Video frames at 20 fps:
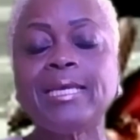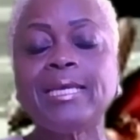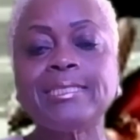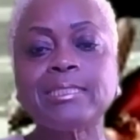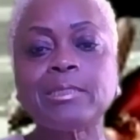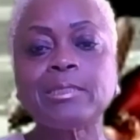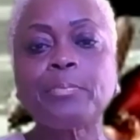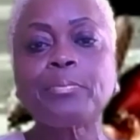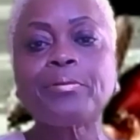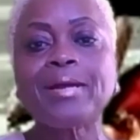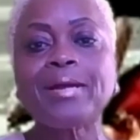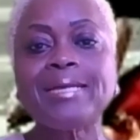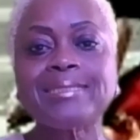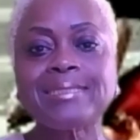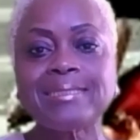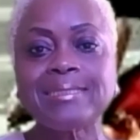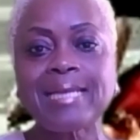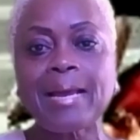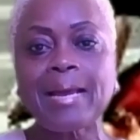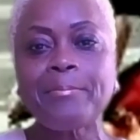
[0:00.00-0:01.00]
It's the
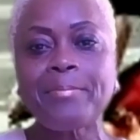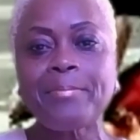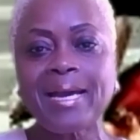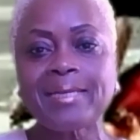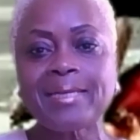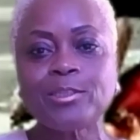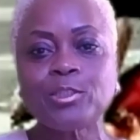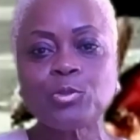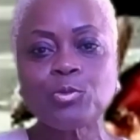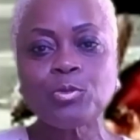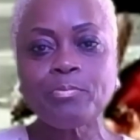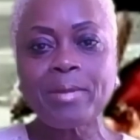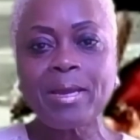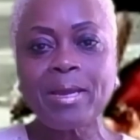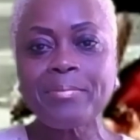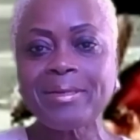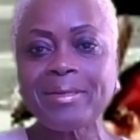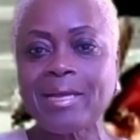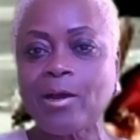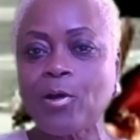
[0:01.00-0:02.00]
present that matters.
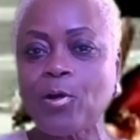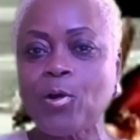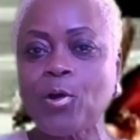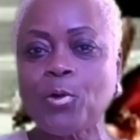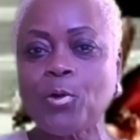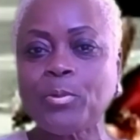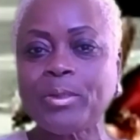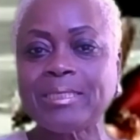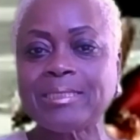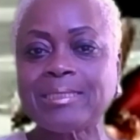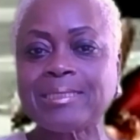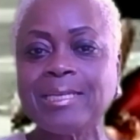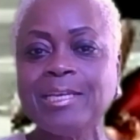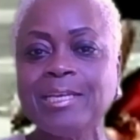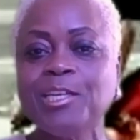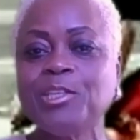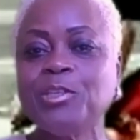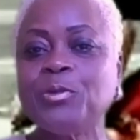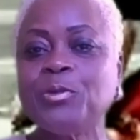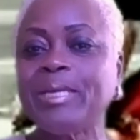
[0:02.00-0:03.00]
Remember that always.
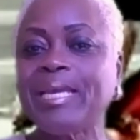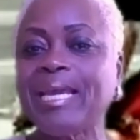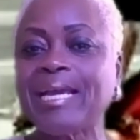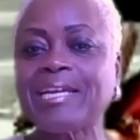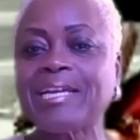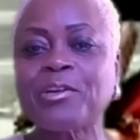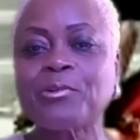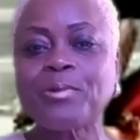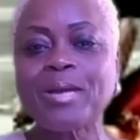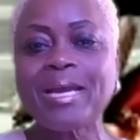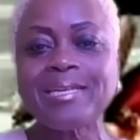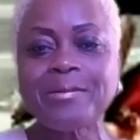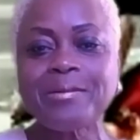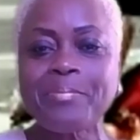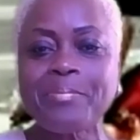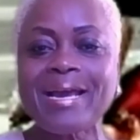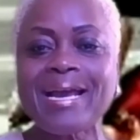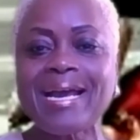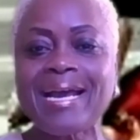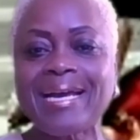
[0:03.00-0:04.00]
You can't correct the
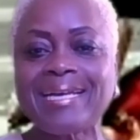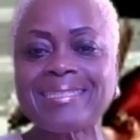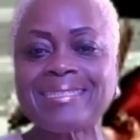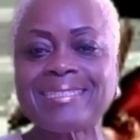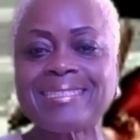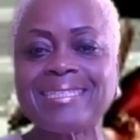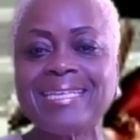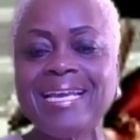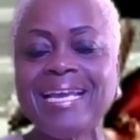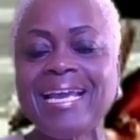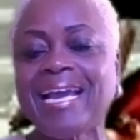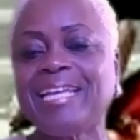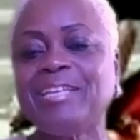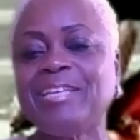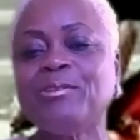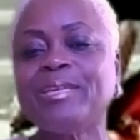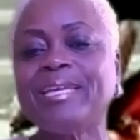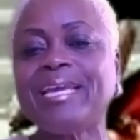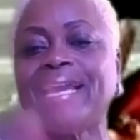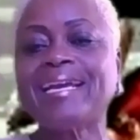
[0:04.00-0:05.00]
past and
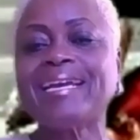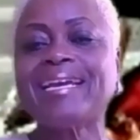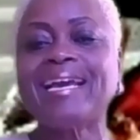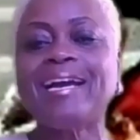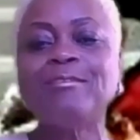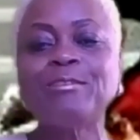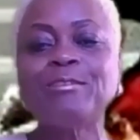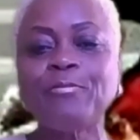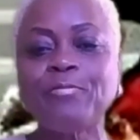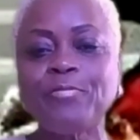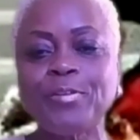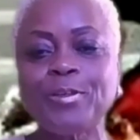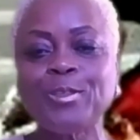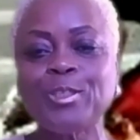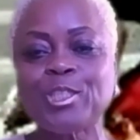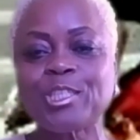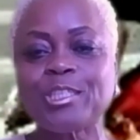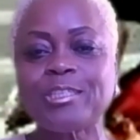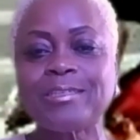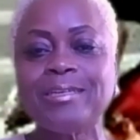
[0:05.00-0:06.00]
you can't count the
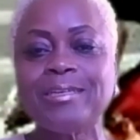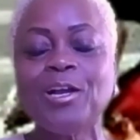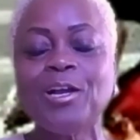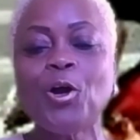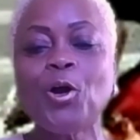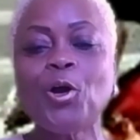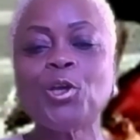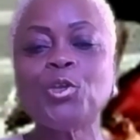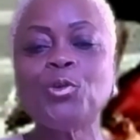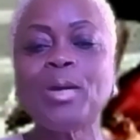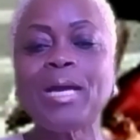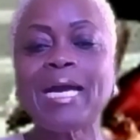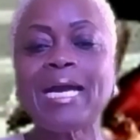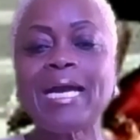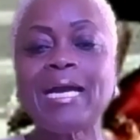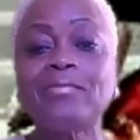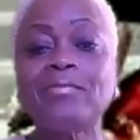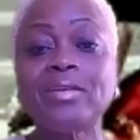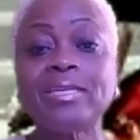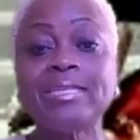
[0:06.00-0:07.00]
future. All you
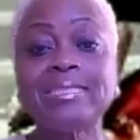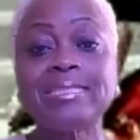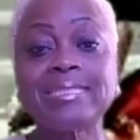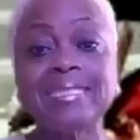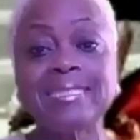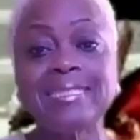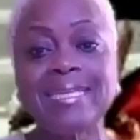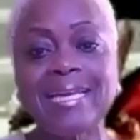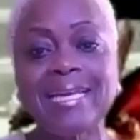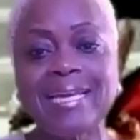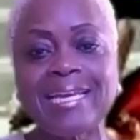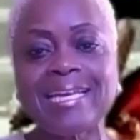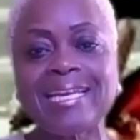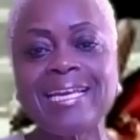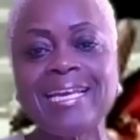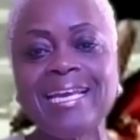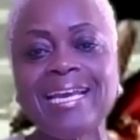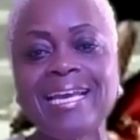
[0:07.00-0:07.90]
have is today.